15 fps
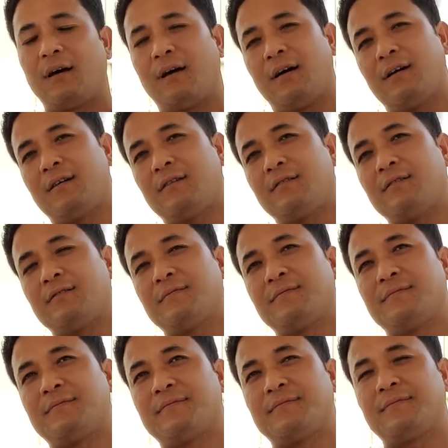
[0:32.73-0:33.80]
Uh,
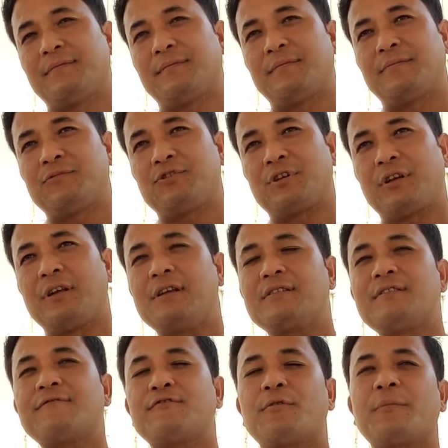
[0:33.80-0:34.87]

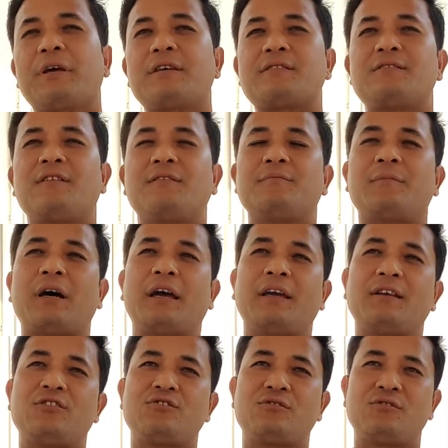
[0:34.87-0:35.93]
Journalism for me is not
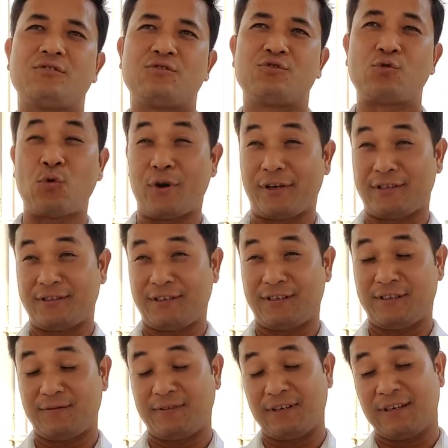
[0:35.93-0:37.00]
by choice, it
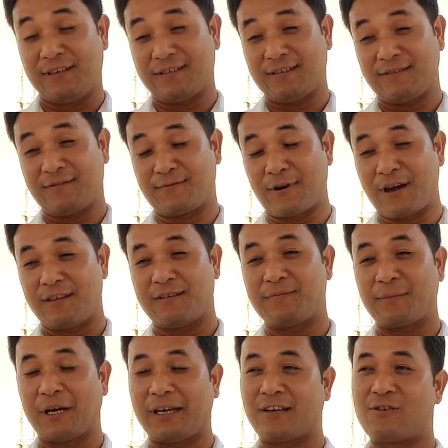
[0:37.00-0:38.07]
is rather
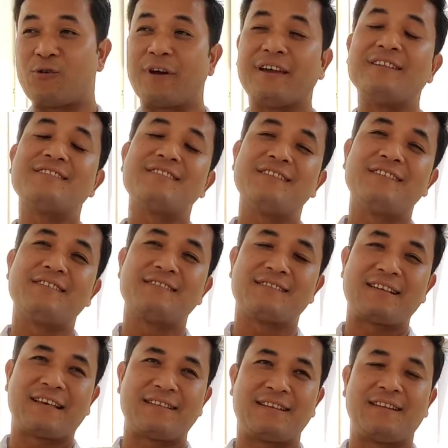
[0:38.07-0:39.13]
by coincidence.
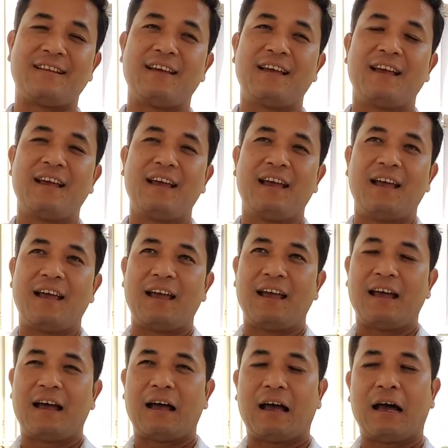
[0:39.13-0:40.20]
As in,
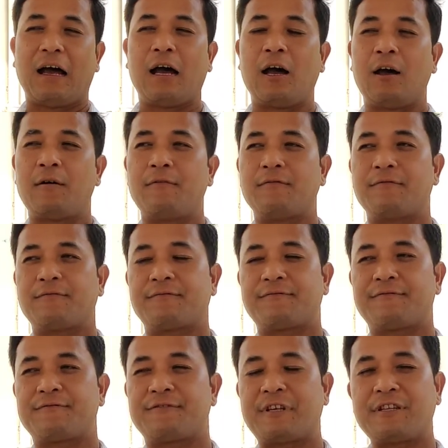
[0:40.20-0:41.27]
uh,
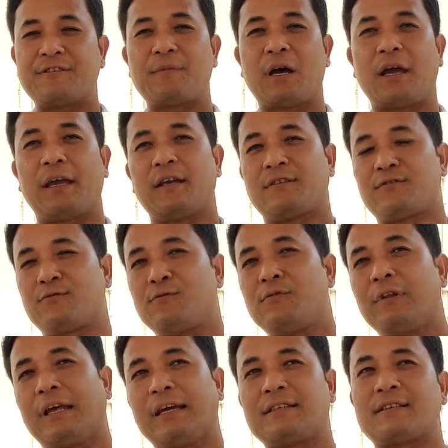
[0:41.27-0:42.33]
since my school
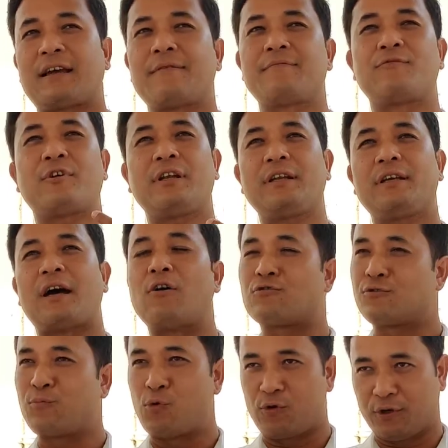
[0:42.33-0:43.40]
days, I'm really
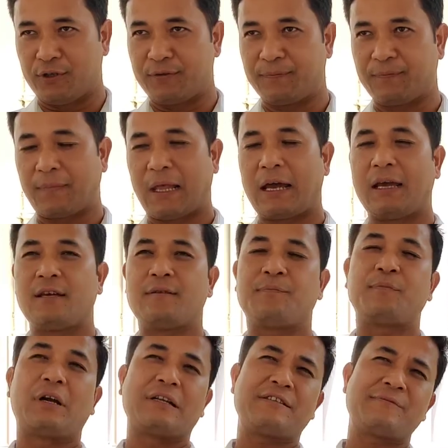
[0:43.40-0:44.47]
outspoken. I
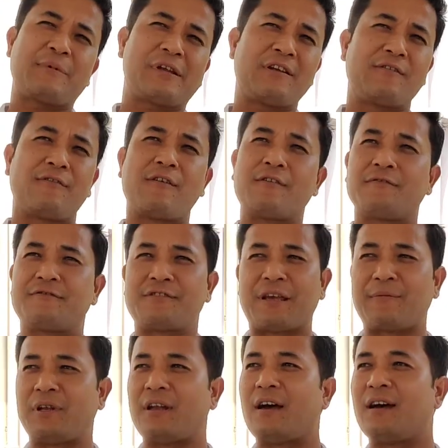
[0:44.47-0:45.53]
participate in a lot of
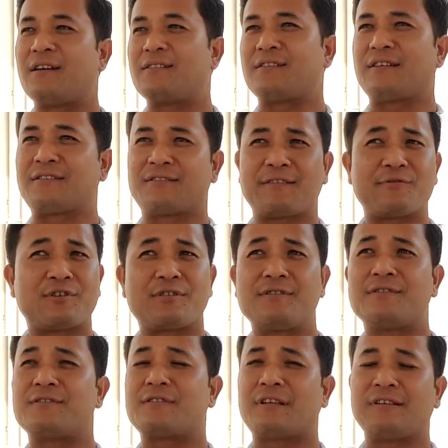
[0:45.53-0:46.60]
seminars and
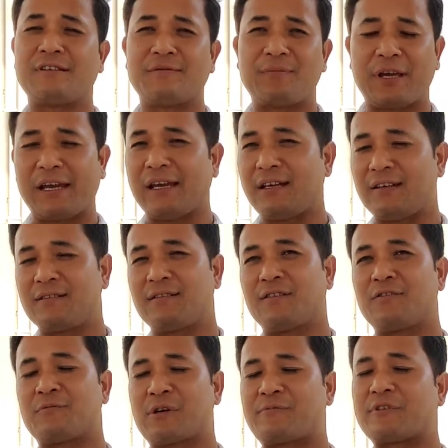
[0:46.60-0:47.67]
exhibitions and debate,
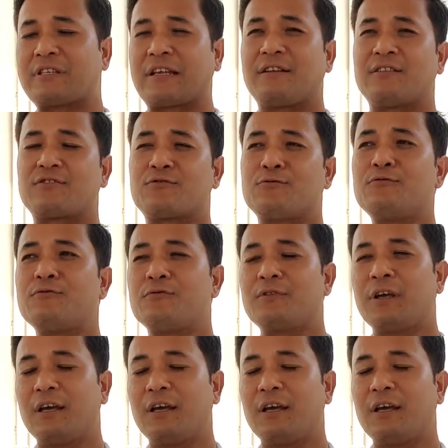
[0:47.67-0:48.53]
representing the school.